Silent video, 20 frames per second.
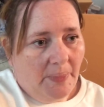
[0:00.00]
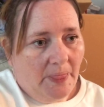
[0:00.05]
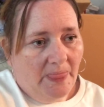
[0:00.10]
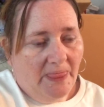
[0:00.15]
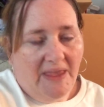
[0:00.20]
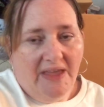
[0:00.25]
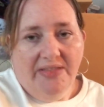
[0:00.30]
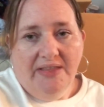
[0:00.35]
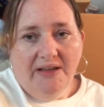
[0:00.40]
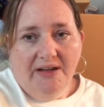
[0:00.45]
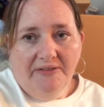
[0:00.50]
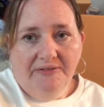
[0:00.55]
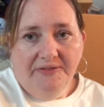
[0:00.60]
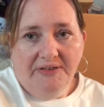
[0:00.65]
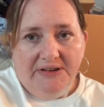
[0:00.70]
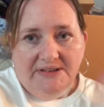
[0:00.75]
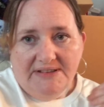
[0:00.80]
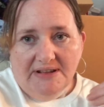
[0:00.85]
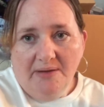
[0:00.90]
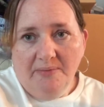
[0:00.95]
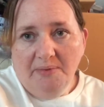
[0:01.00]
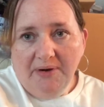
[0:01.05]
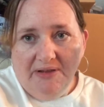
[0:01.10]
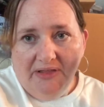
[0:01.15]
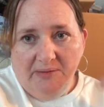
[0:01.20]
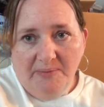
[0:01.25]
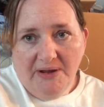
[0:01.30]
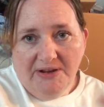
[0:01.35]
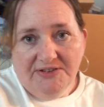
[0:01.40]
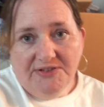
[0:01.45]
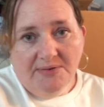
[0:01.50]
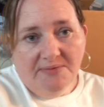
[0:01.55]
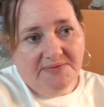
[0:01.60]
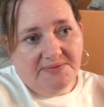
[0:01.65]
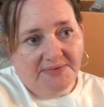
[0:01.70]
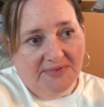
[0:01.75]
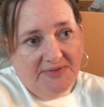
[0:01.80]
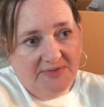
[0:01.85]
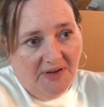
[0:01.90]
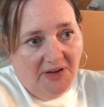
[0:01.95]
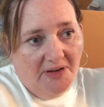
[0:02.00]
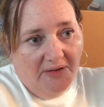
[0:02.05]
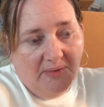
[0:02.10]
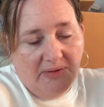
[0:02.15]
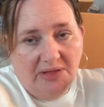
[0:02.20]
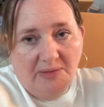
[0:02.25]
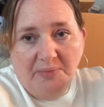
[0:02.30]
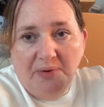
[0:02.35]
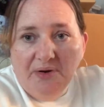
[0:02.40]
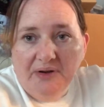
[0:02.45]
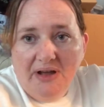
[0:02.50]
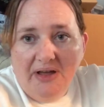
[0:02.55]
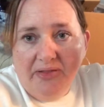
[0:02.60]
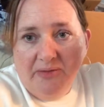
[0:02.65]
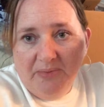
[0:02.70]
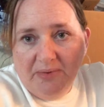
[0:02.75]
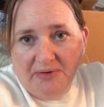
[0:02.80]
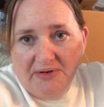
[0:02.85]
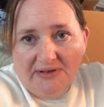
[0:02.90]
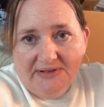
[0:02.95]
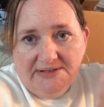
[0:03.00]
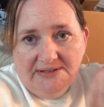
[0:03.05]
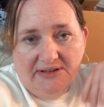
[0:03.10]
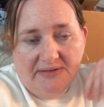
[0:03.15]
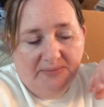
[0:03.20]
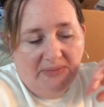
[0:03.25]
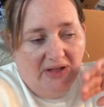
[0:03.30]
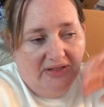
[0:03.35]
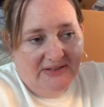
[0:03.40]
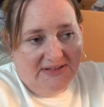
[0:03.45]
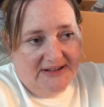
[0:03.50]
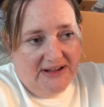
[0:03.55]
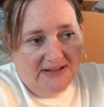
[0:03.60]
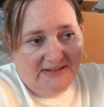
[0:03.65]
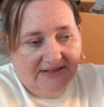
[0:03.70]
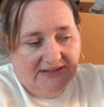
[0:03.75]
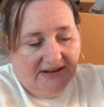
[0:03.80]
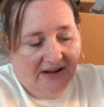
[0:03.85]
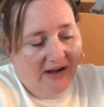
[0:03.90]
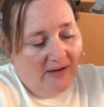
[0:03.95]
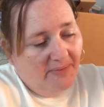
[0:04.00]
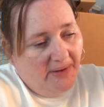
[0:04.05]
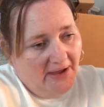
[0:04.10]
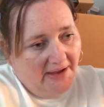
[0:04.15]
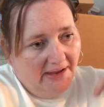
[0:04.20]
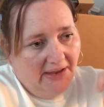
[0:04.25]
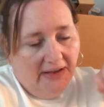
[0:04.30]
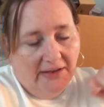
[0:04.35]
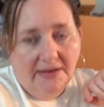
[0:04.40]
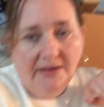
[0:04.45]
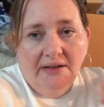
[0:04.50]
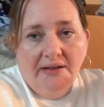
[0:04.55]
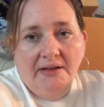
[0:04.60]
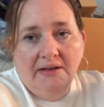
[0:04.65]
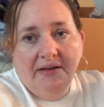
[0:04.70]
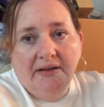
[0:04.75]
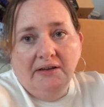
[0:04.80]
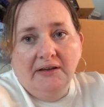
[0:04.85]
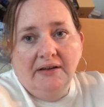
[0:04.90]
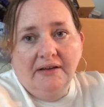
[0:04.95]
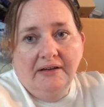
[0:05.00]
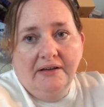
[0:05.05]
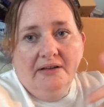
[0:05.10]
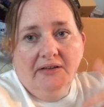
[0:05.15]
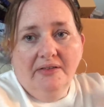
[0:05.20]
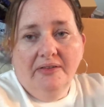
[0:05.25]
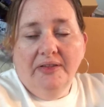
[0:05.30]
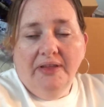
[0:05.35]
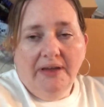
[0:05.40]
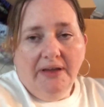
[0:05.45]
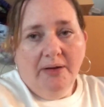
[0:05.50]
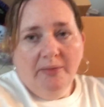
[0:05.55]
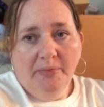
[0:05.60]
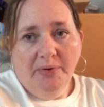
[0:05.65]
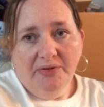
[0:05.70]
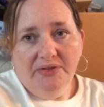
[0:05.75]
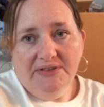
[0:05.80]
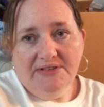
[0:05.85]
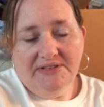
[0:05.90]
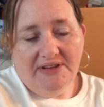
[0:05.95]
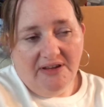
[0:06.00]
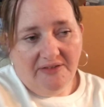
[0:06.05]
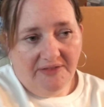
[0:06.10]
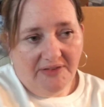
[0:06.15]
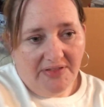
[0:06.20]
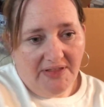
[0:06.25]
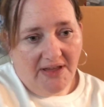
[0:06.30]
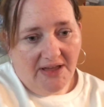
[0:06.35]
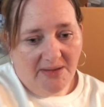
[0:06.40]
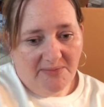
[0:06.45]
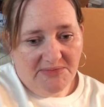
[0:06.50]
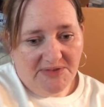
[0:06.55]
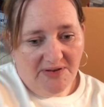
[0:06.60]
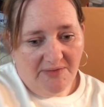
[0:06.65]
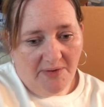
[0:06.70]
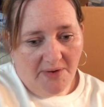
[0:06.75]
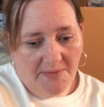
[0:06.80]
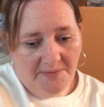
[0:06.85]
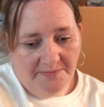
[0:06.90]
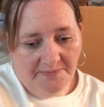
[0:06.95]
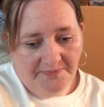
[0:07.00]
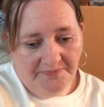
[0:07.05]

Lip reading: then that frees up one of the bedrooms for when the other boys, my other sons, start packing. And they can put the stuff in that empty room.